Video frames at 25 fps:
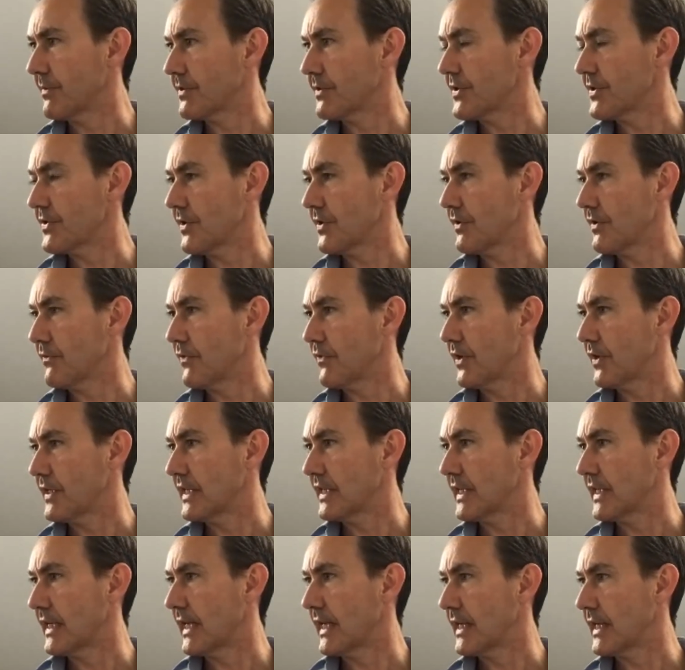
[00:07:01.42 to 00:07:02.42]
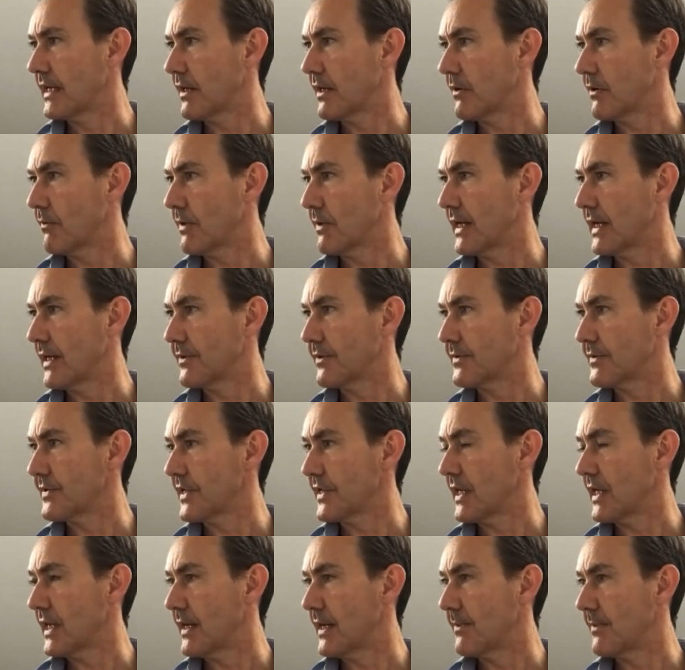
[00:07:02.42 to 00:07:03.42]
I'm just trying to find it again around
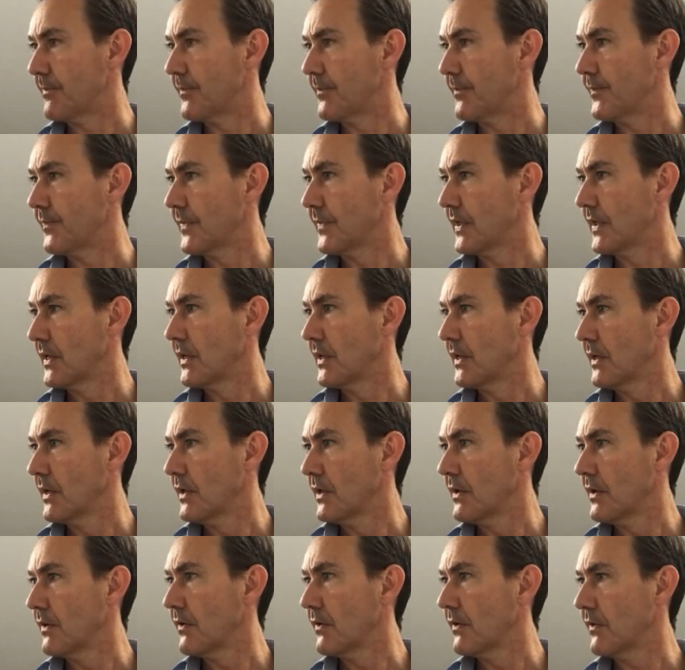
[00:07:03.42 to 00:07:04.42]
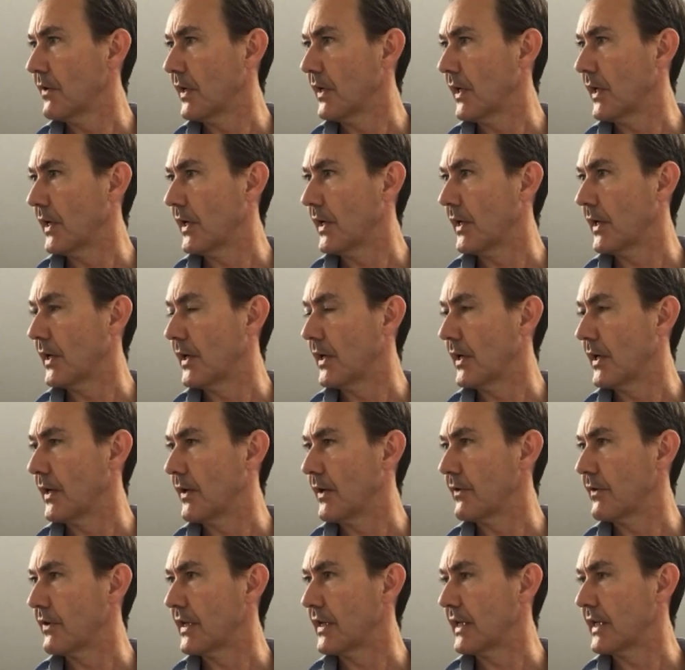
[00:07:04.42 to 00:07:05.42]

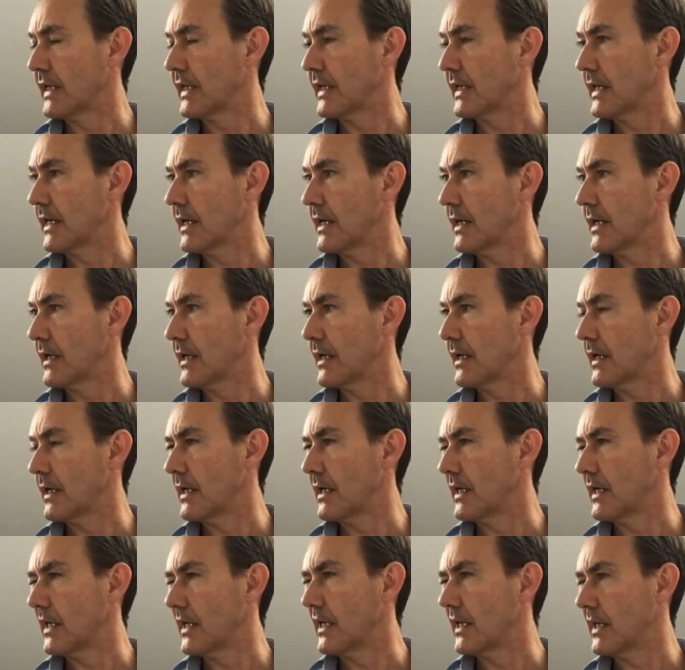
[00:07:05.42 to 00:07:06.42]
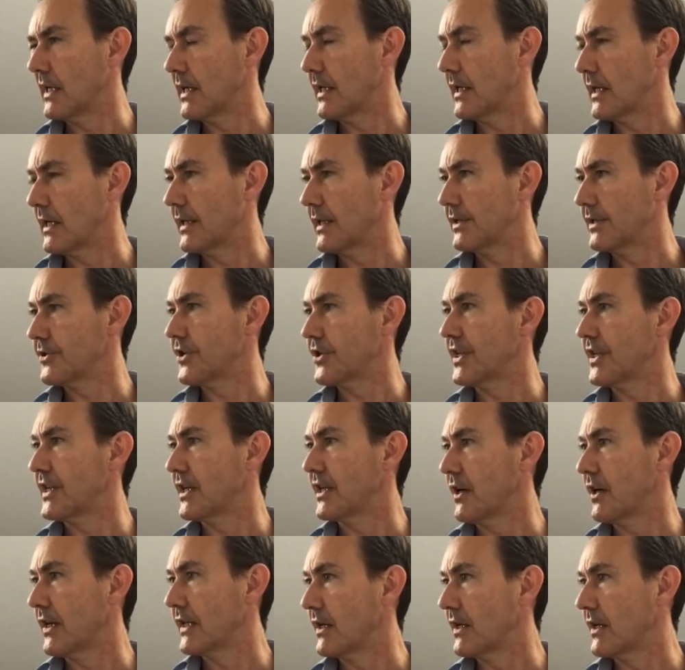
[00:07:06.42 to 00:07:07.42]
the GINA
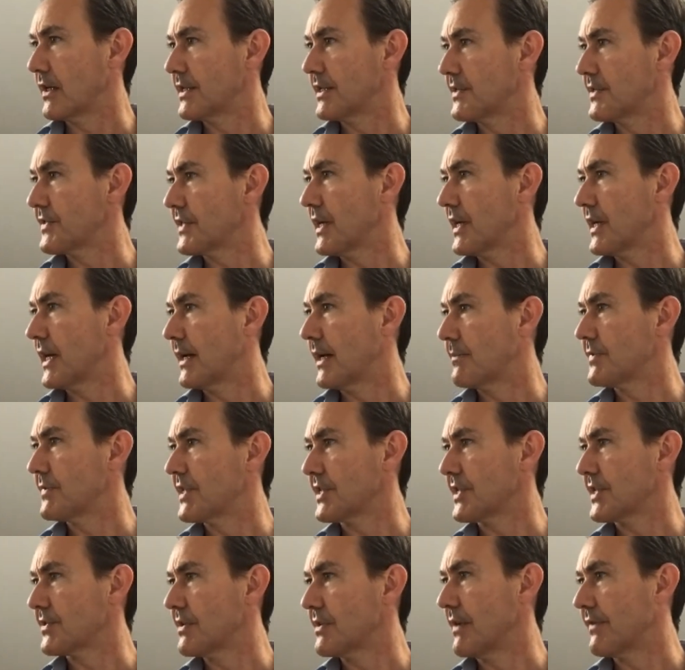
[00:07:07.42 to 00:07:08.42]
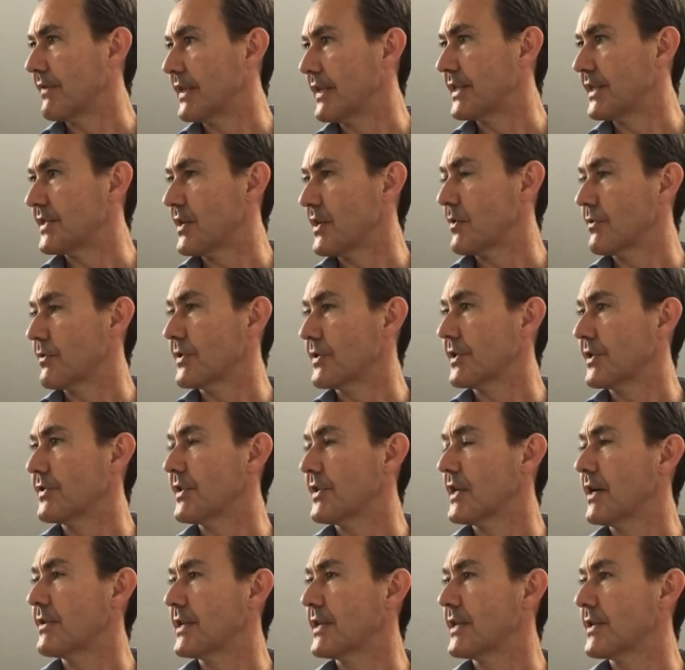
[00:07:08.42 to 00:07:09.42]
guidelines. 6 to 11 years old, use a
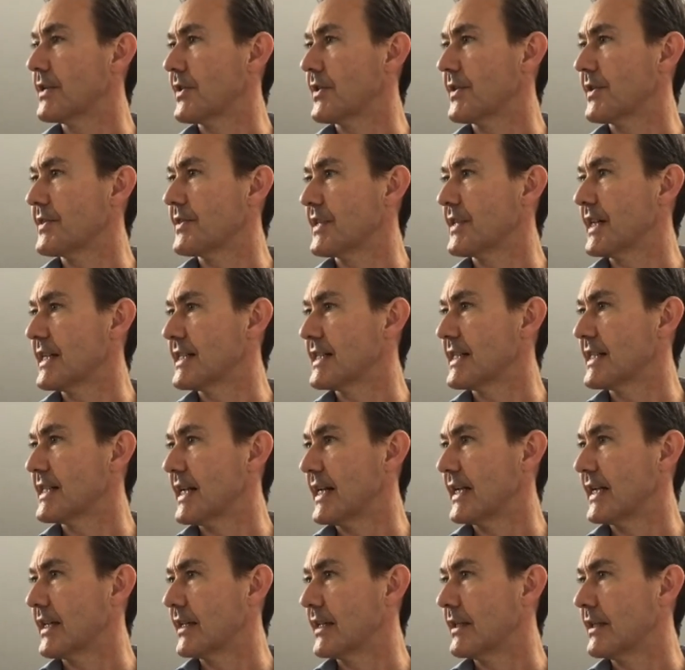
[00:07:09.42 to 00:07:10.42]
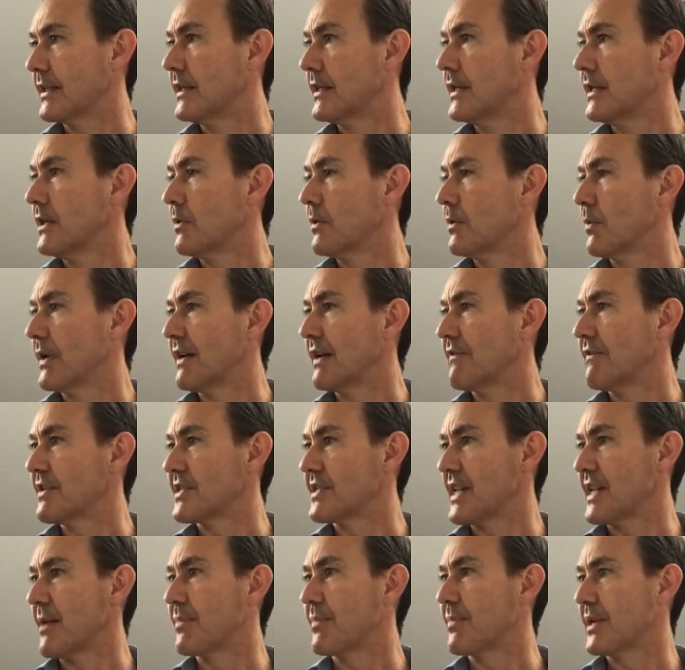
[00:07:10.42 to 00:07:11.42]
low dose ICS taken whenever
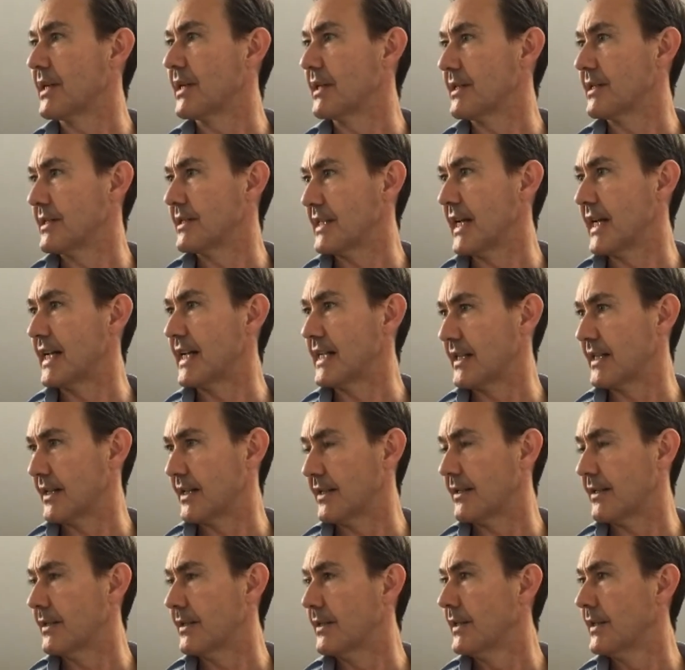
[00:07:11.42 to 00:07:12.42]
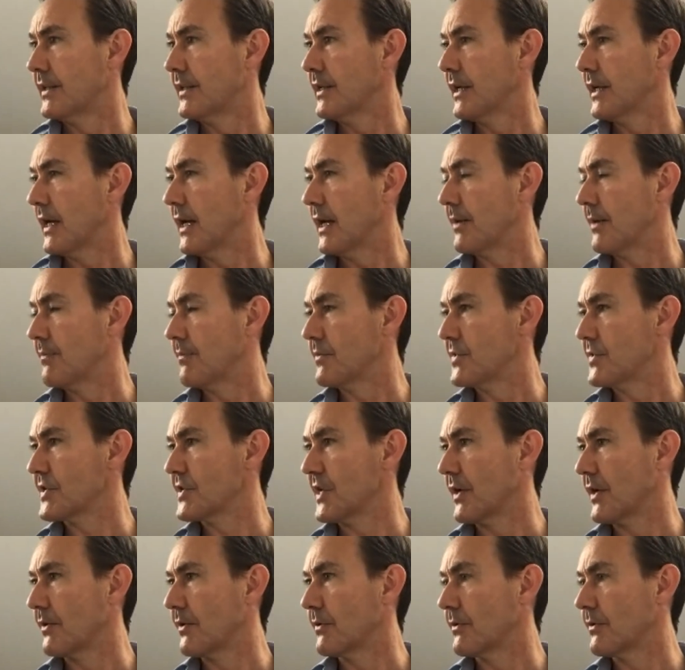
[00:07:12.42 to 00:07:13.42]
SABA taken.
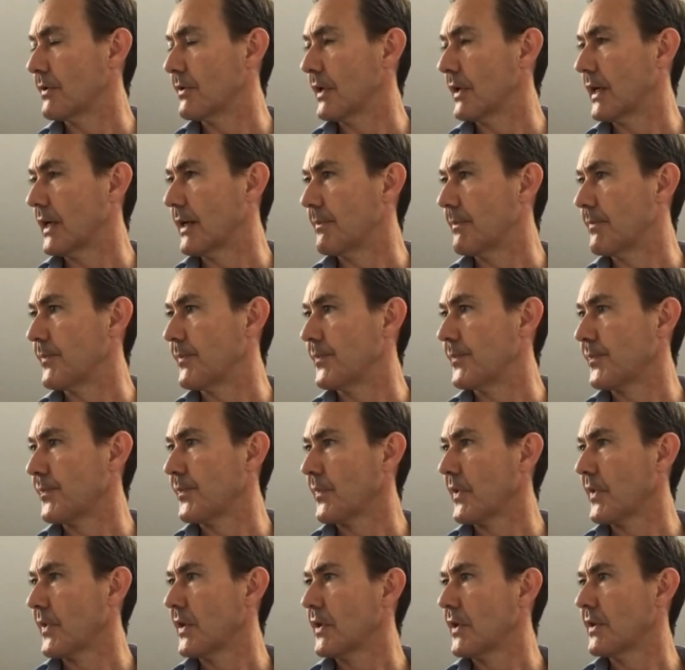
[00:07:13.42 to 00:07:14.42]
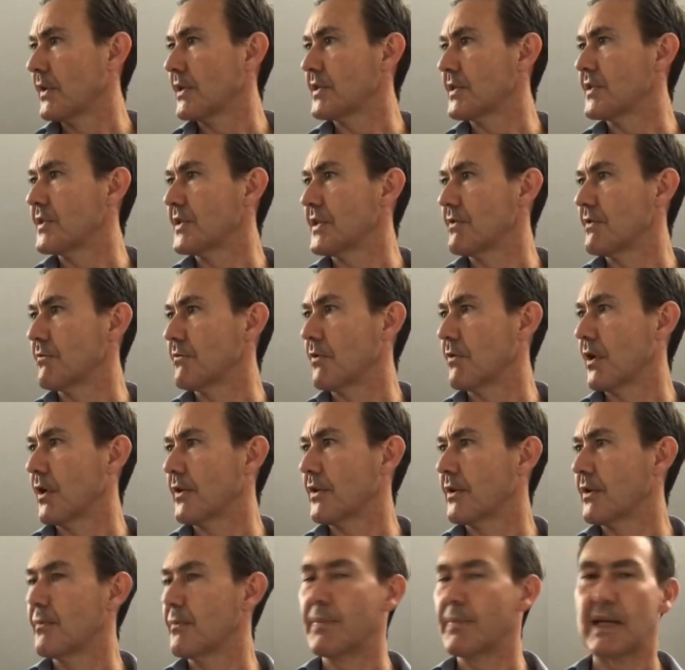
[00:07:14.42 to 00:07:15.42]
This isn't,
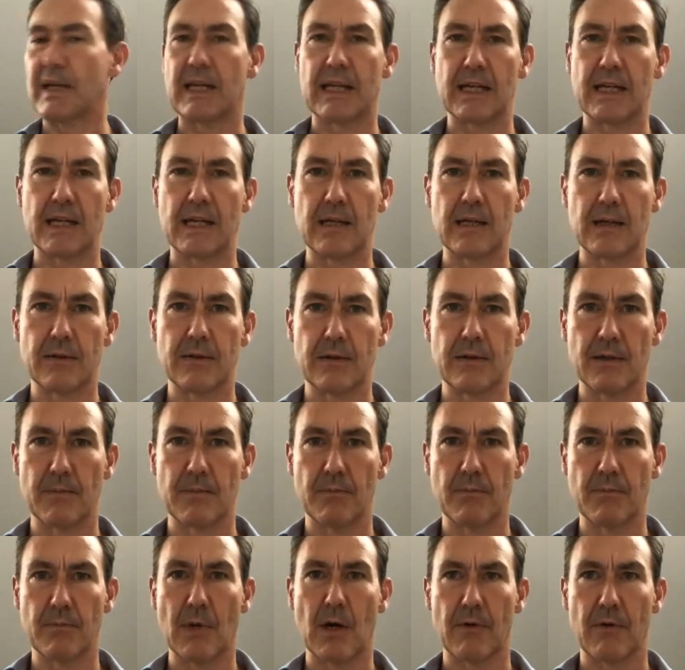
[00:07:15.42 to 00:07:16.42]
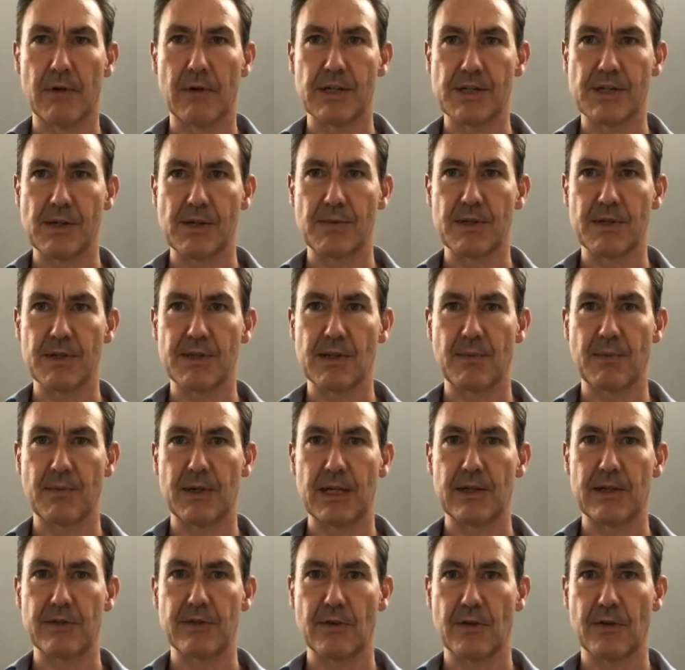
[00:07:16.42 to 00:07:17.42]
rather than being in the MART regime,
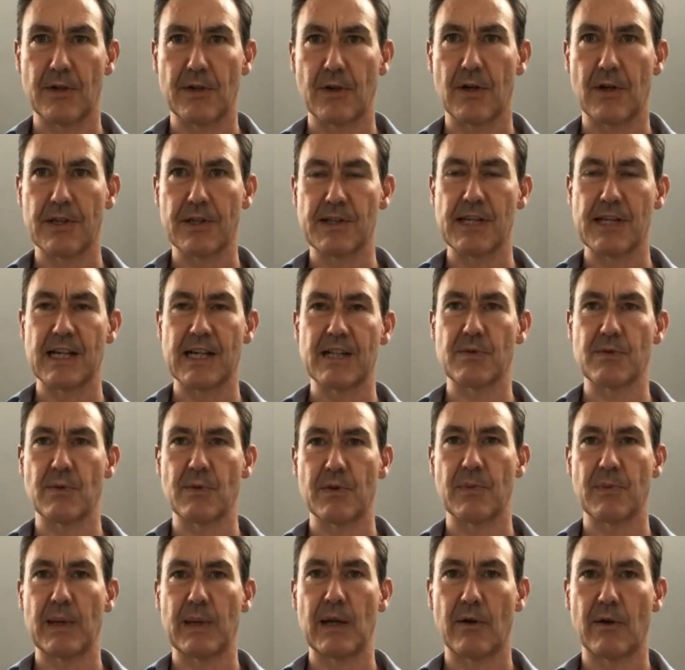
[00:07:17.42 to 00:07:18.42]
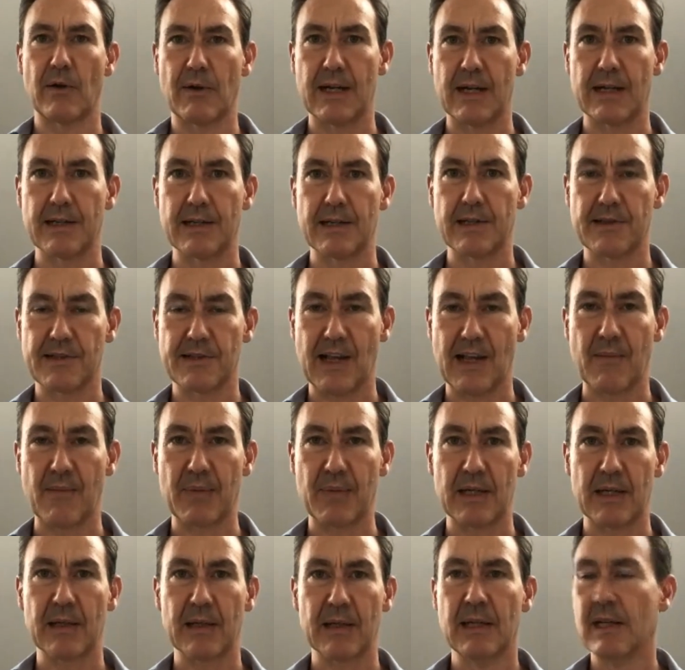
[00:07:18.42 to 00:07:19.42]
somebody who's on an ICS with PRN
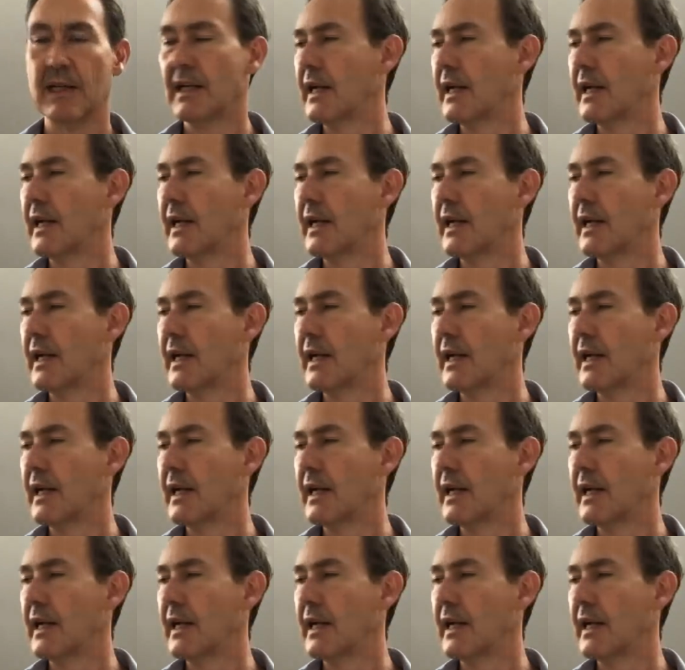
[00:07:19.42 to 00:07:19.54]
SABA.